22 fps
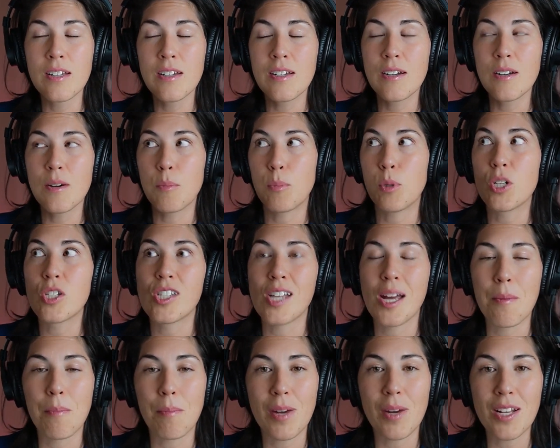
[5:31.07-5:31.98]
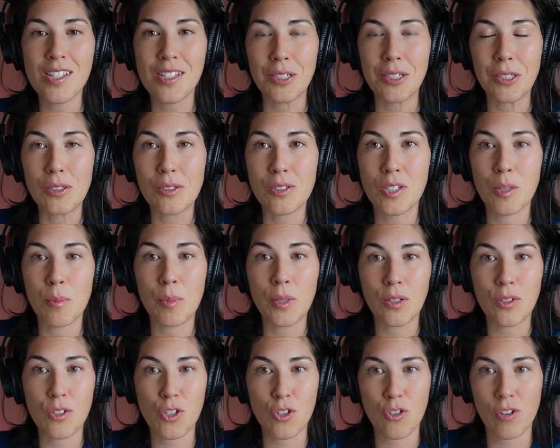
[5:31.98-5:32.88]
puts on muscle to build
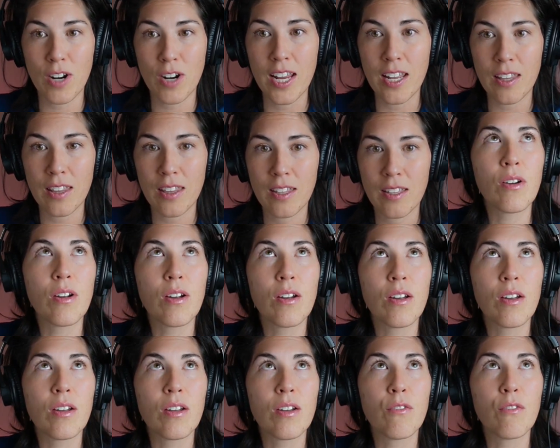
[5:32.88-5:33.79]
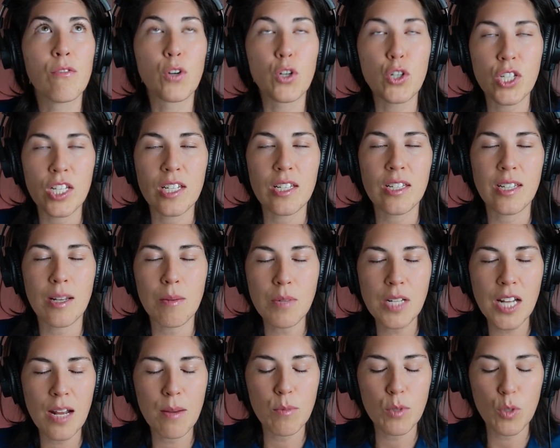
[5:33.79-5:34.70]
strength, versus
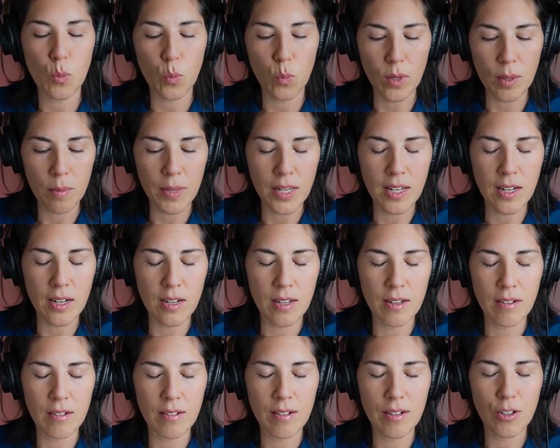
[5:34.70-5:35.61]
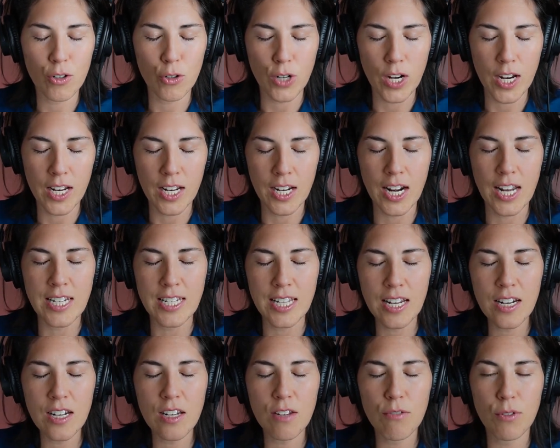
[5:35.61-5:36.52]
sometimes women create an
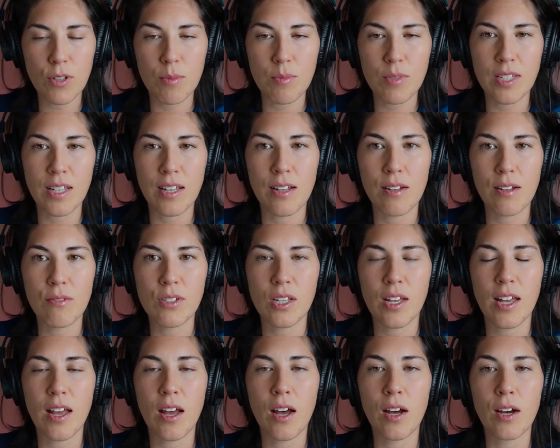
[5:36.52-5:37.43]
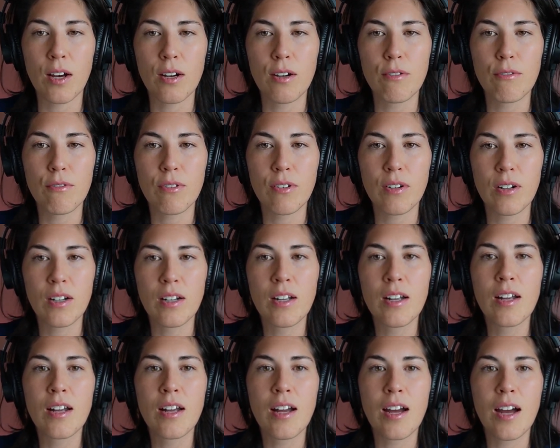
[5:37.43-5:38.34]
identity for themselves of,
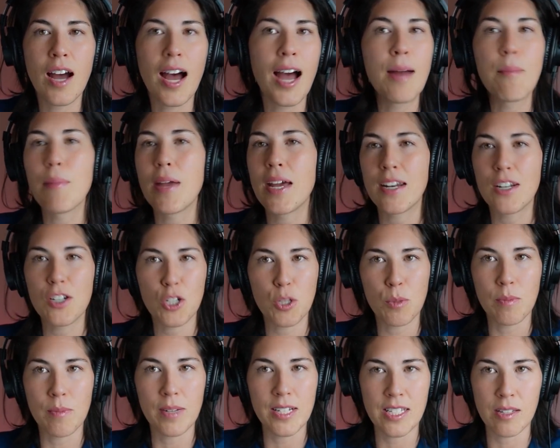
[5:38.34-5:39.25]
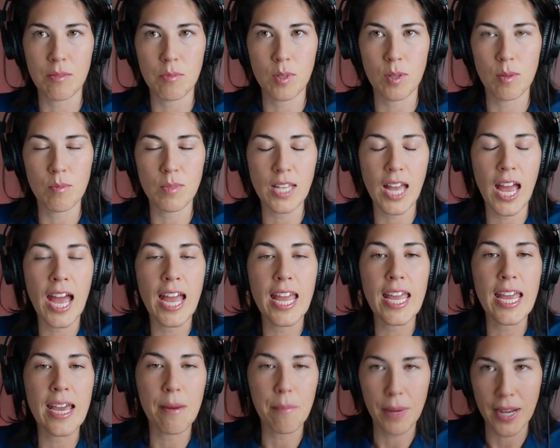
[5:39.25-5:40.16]
I'm managing my symptoms. I
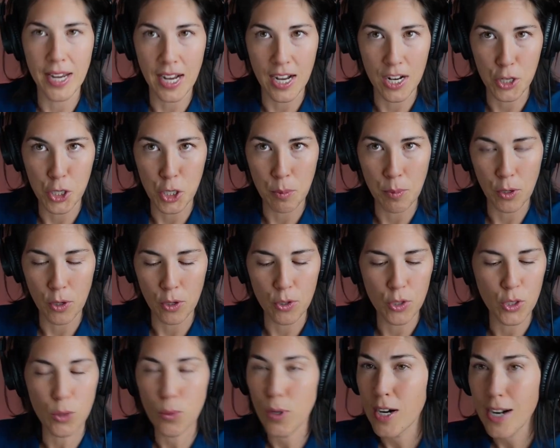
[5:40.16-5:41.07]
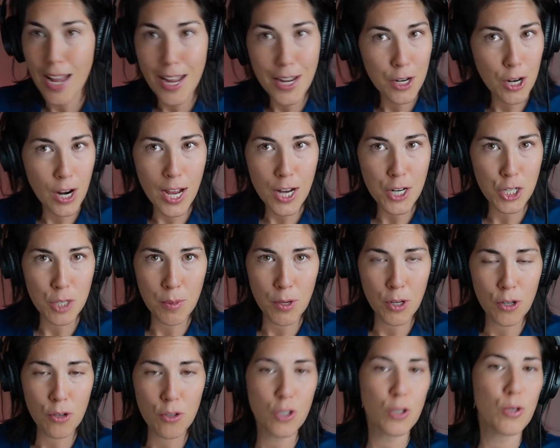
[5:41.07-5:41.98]
am my Hashimoto's. You are not your
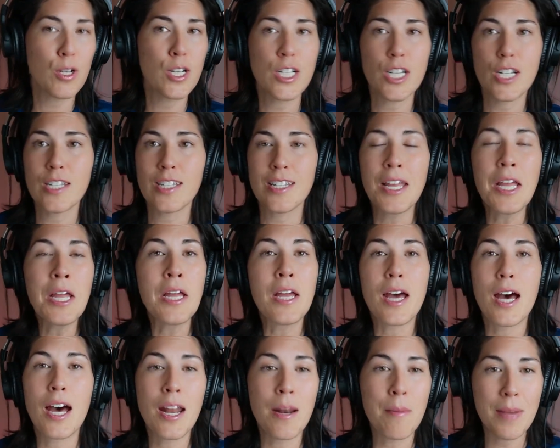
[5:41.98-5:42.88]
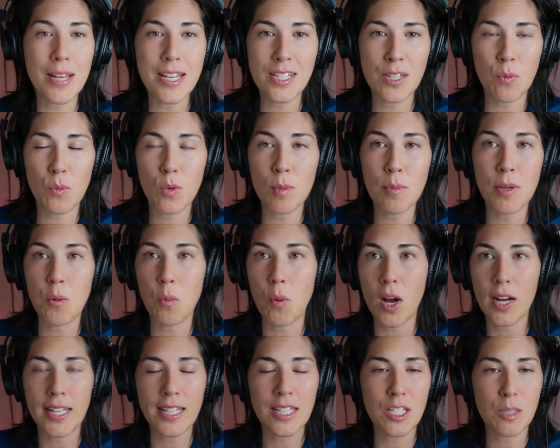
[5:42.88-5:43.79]
Hashimoto's. You are just an amazing woman
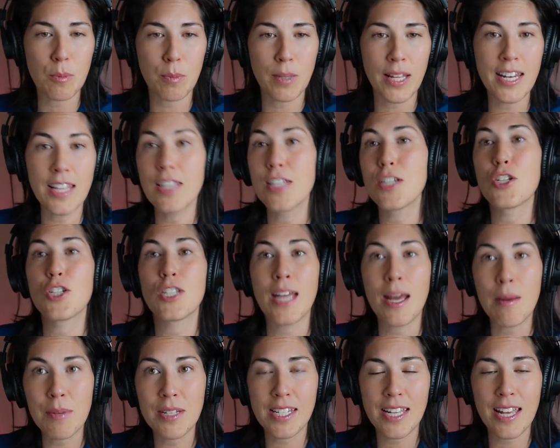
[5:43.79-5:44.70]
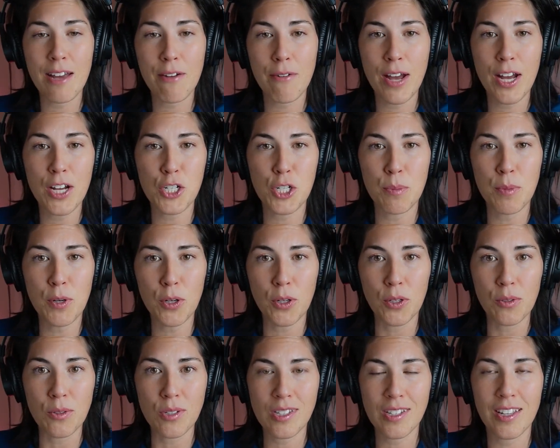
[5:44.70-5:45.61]
walking this planet that just happens to have
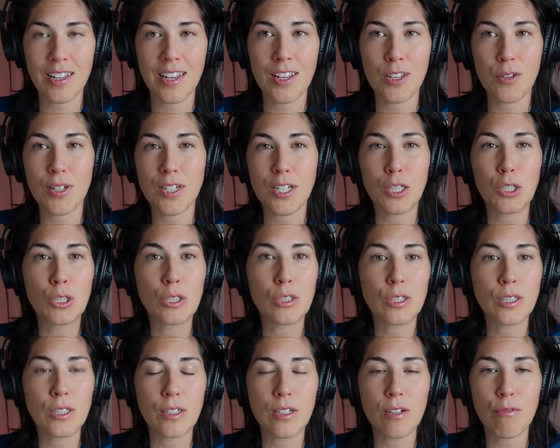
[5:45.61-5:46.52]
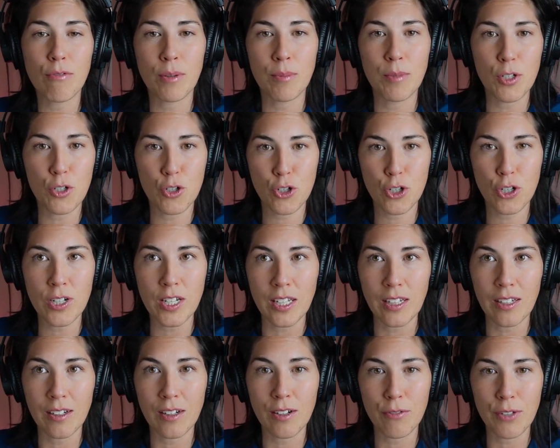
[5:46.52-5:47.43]
Hashimoto's, and you get to learn from this
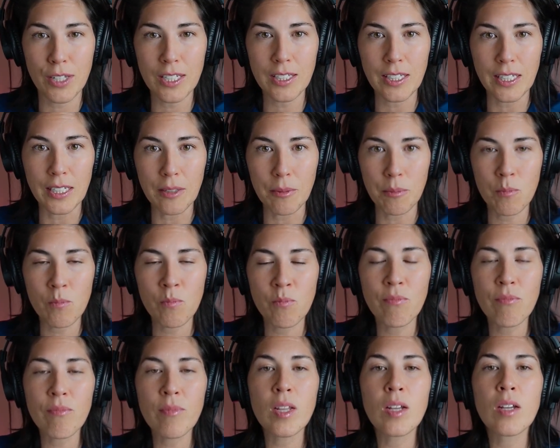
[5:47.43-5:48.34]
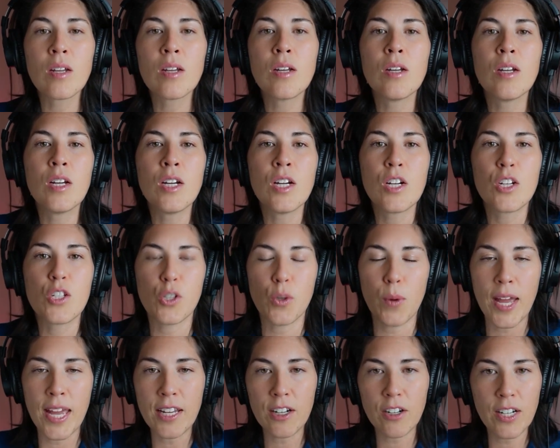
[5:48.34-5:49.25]
journey of healing. So
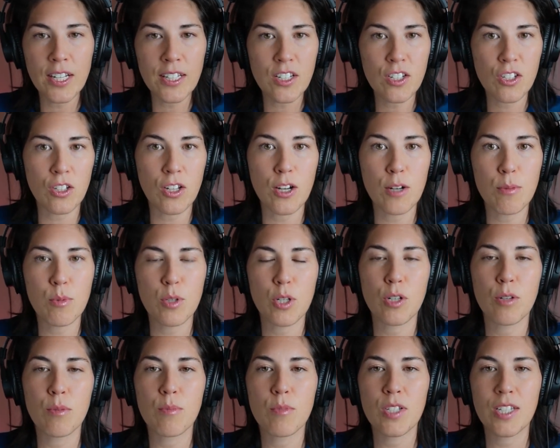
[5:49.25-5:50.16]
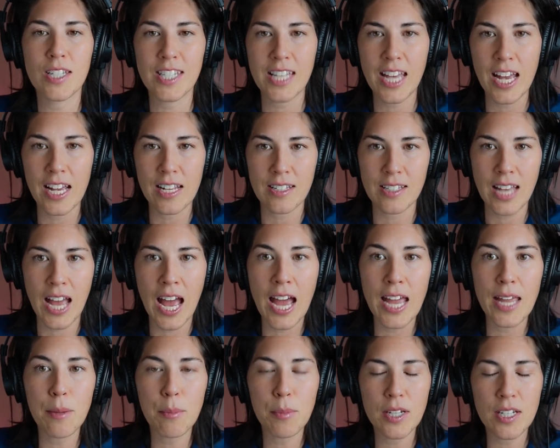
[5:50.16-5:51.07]
anchor in this long-term success. I
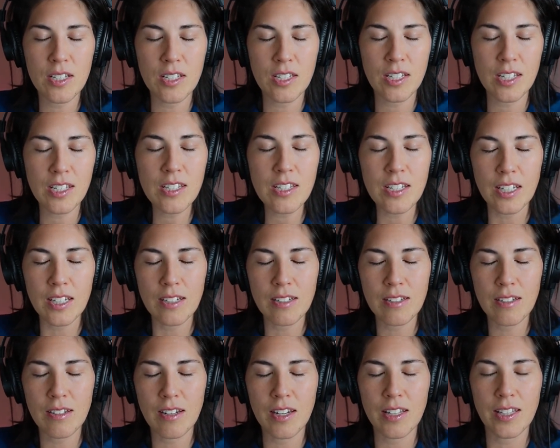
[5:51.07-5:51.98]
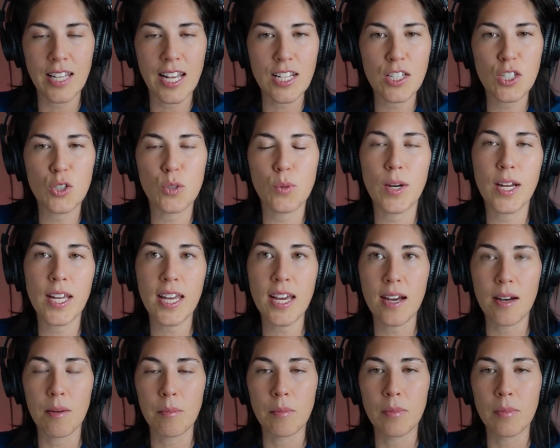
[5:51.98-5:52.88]
am consistent, and that's who I am.